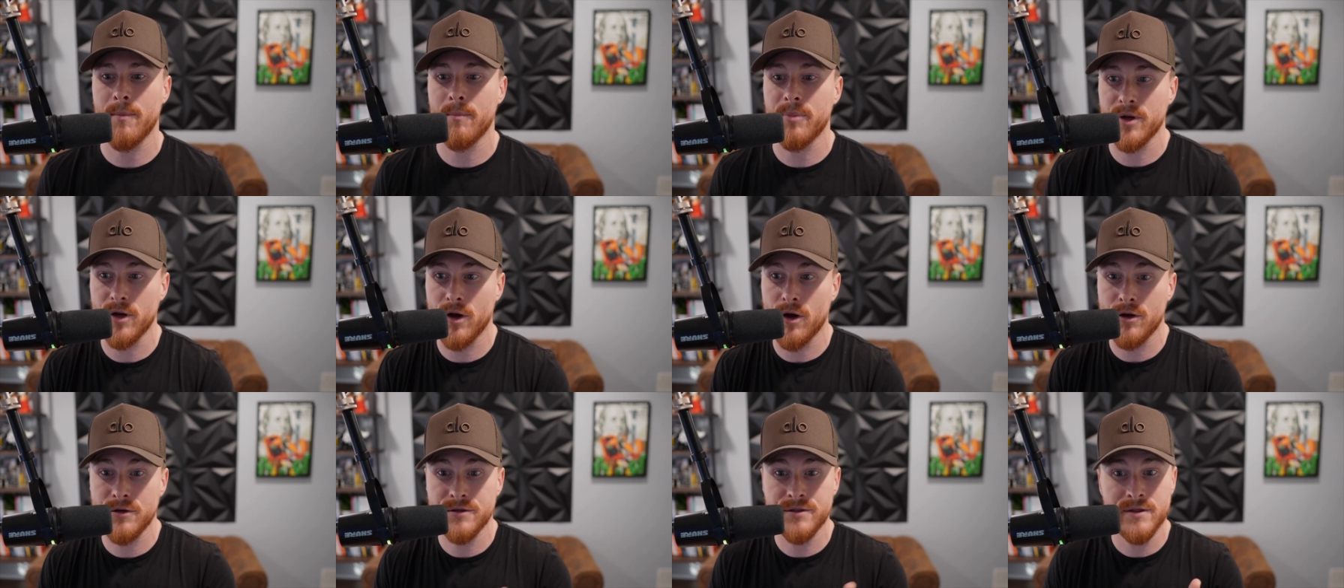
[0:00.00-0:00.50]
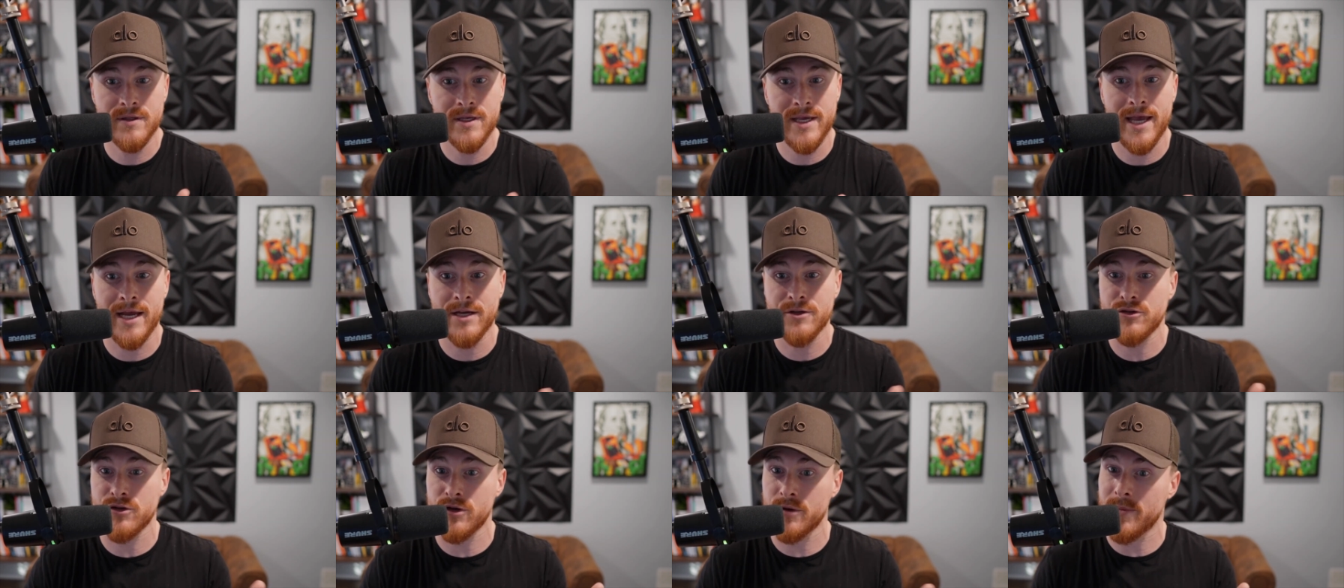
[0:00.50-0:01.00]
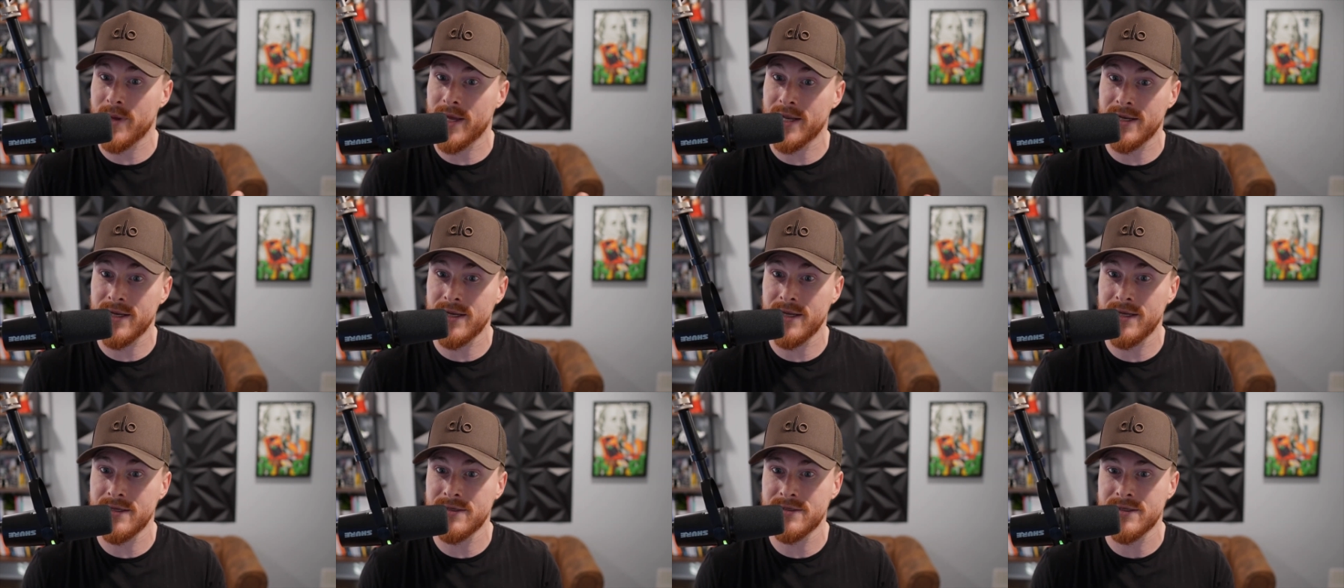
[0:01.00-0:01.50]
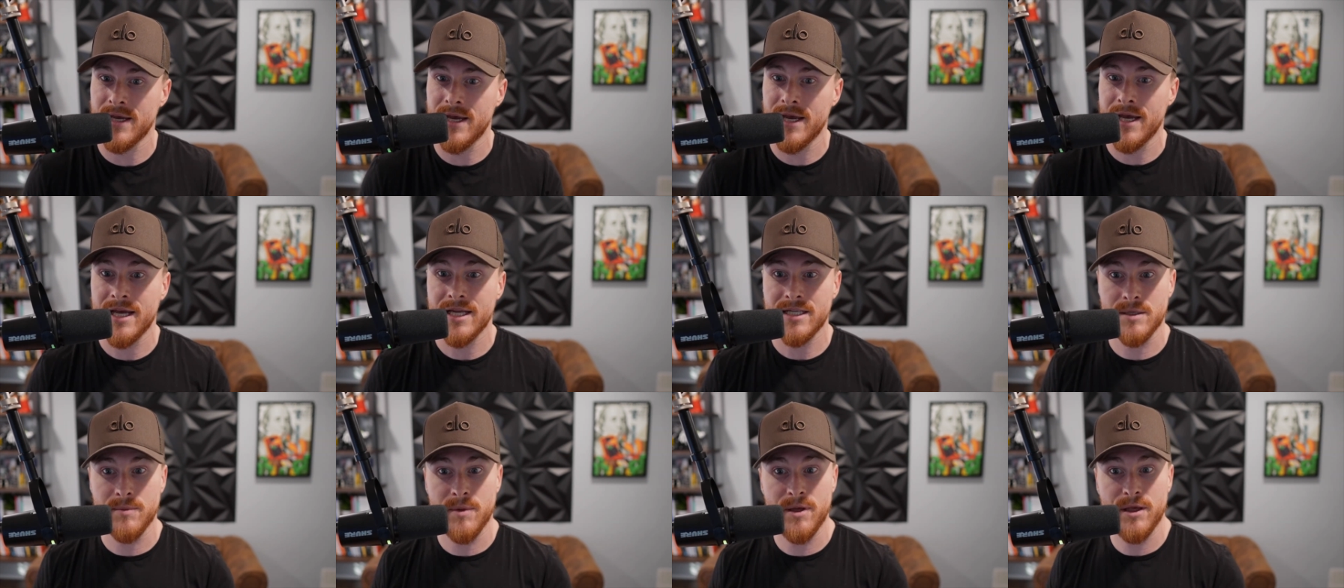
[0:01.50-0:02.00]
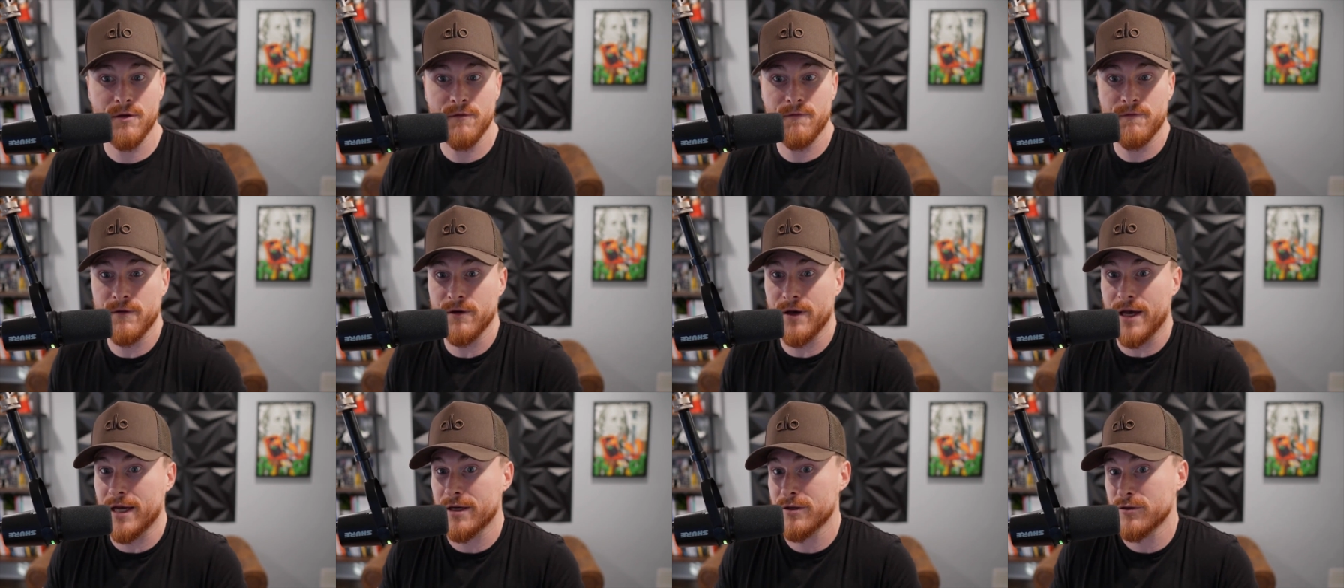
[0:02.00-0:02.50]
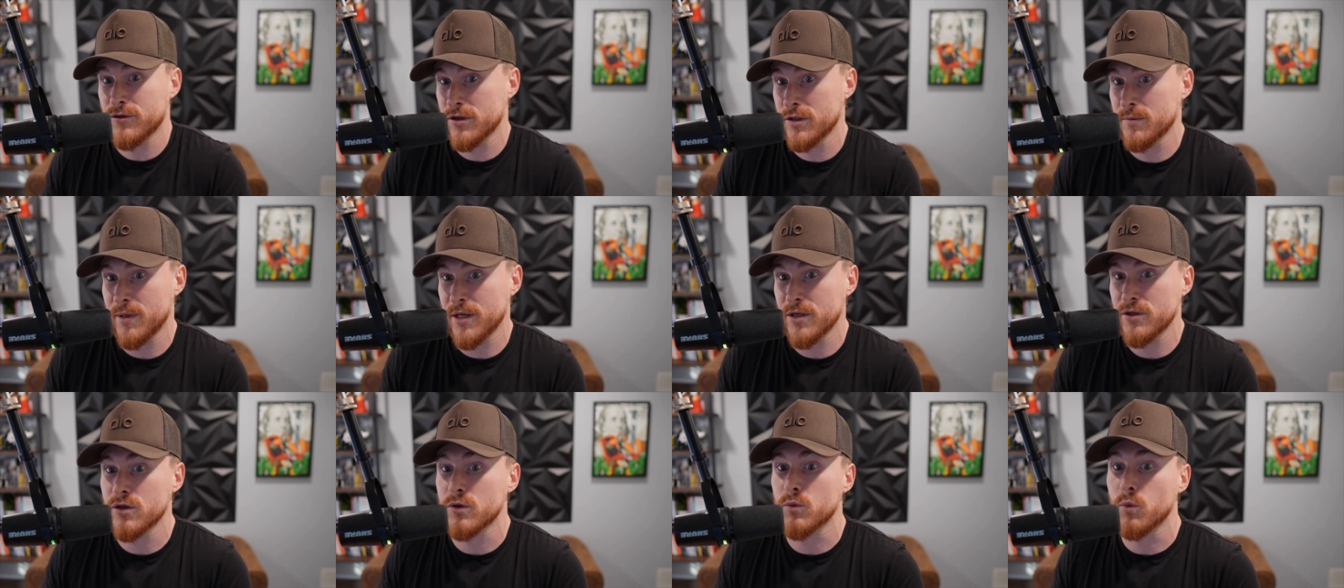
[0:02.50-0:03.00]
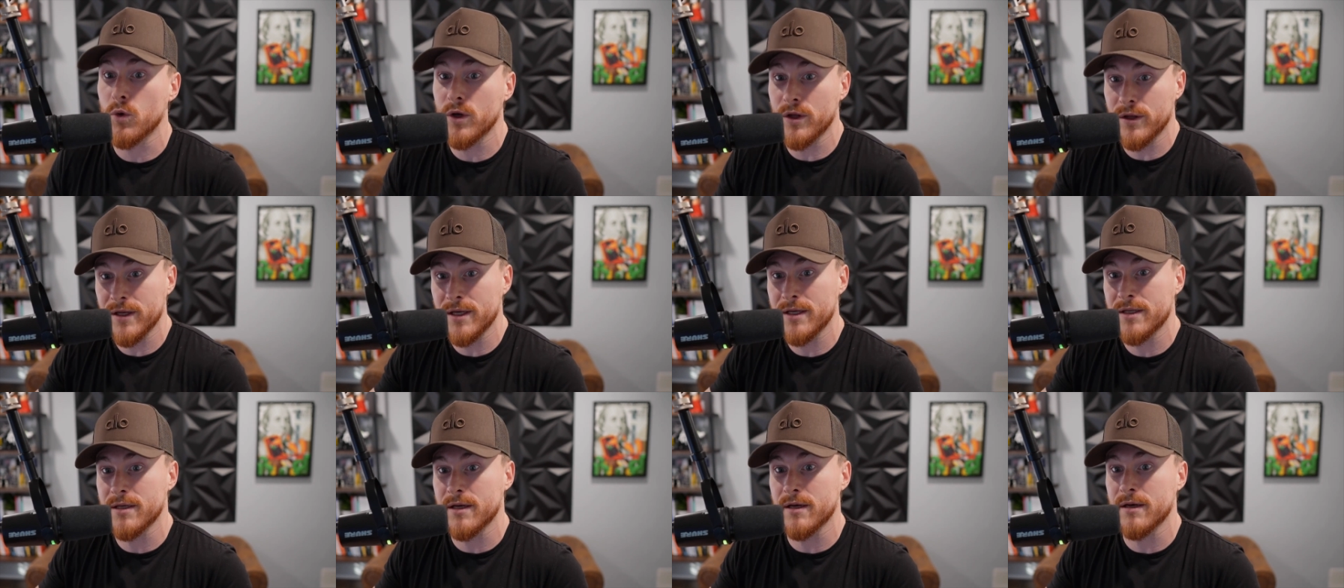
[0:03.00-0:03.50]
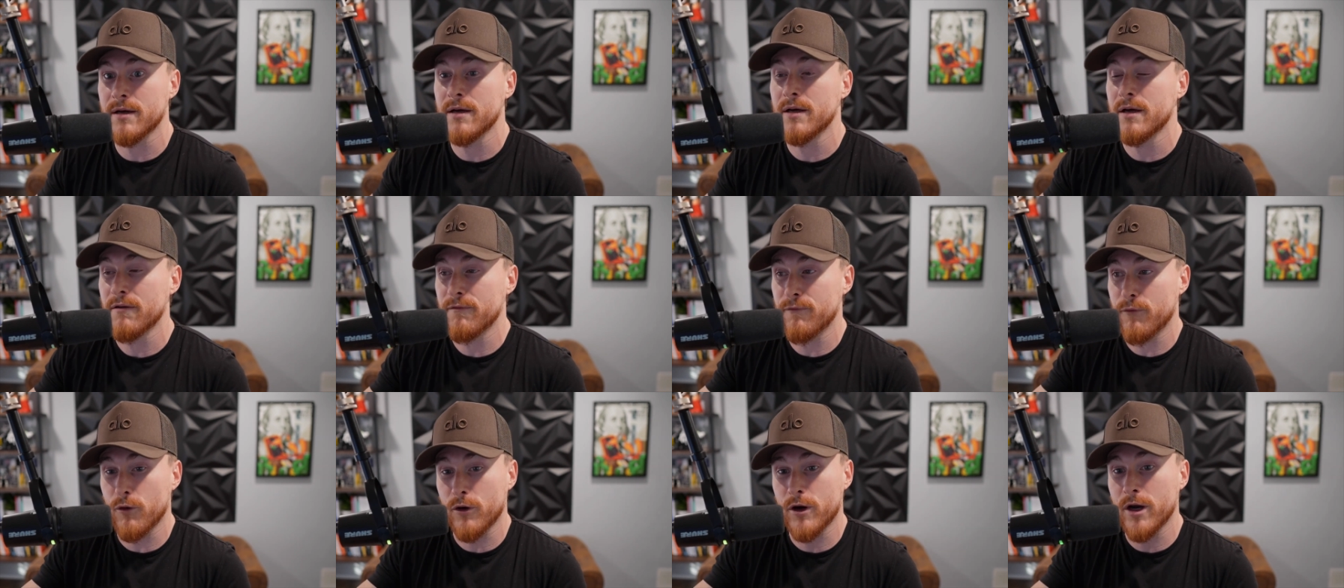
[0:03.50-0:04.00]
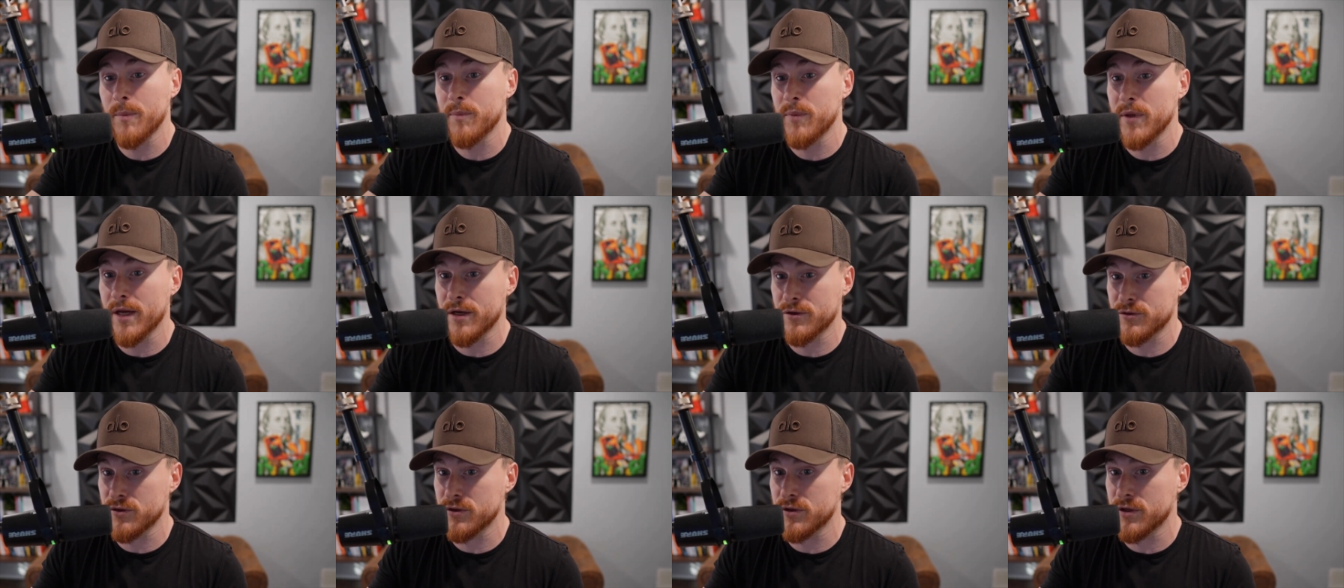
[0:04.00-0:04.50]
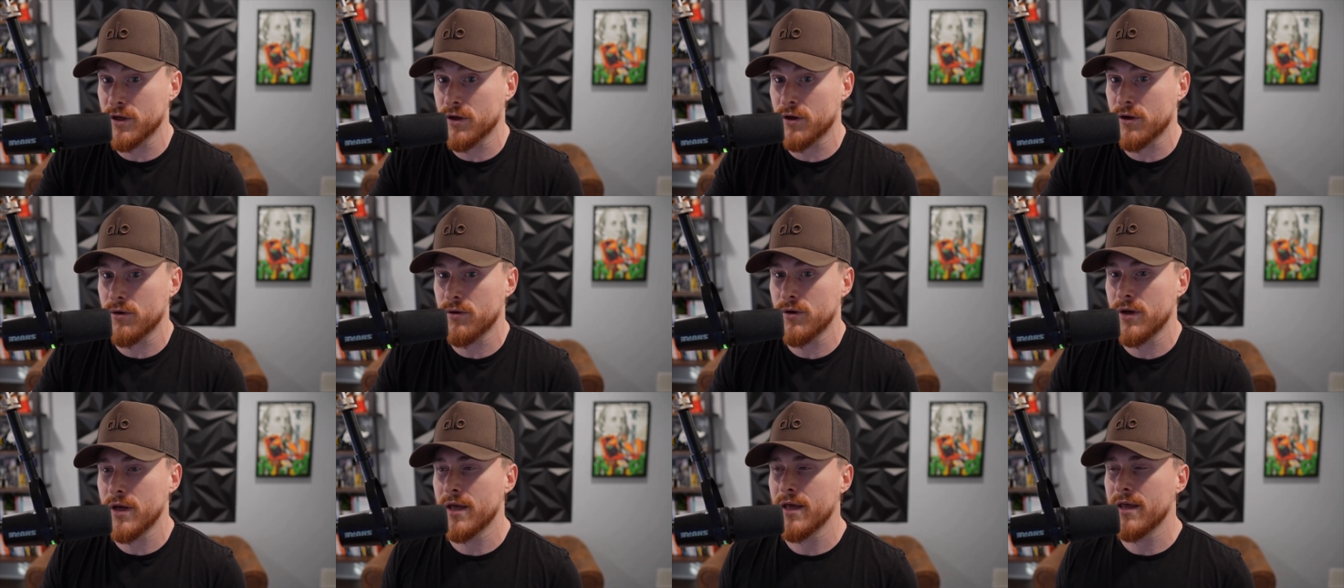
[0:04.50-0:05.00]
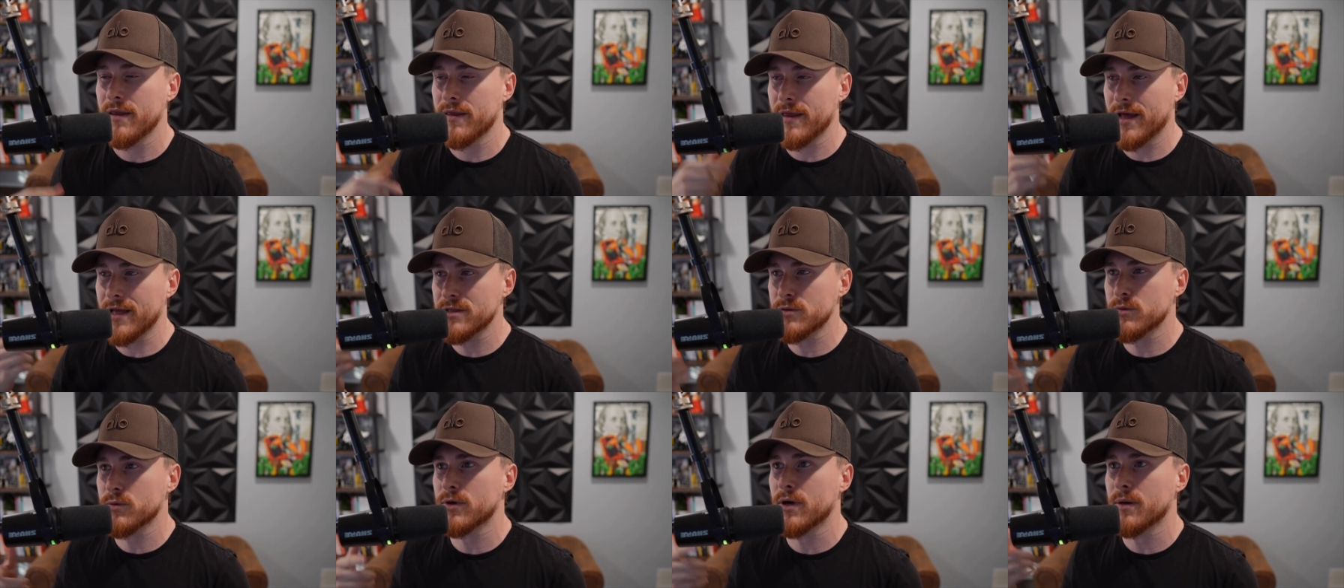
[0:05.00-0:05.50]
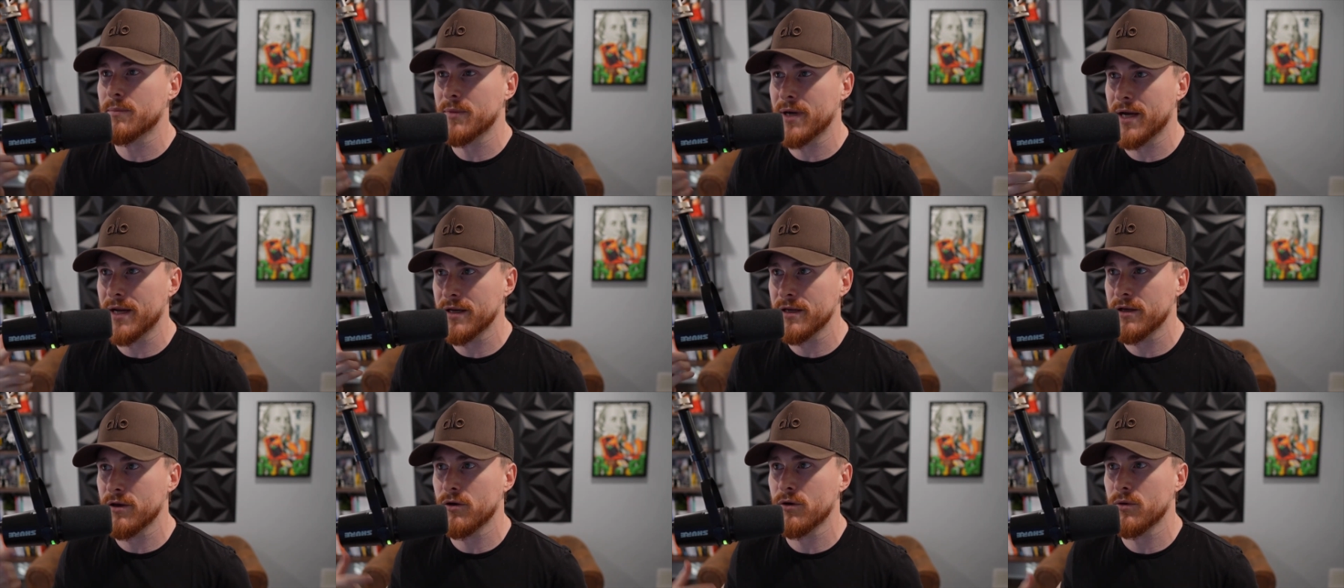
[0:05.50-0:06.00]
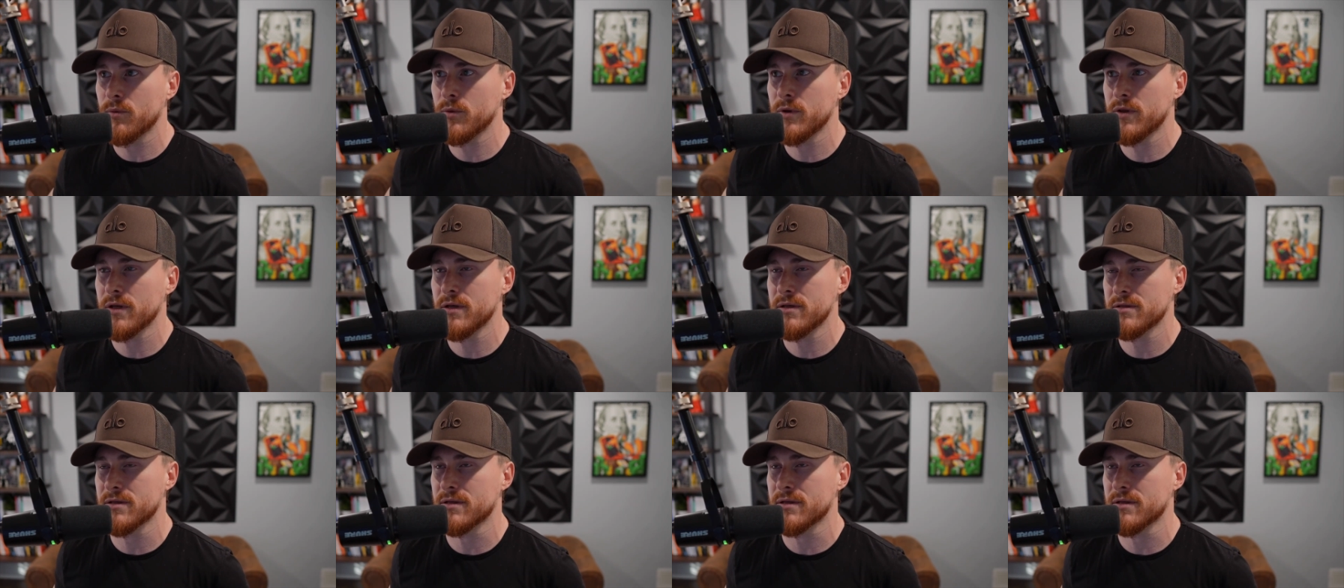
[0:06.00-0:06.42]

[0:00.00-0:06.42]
but also the extra amenities to make you feel extra special and willing to fork up the extra dough. That's where I'm kind of going with this.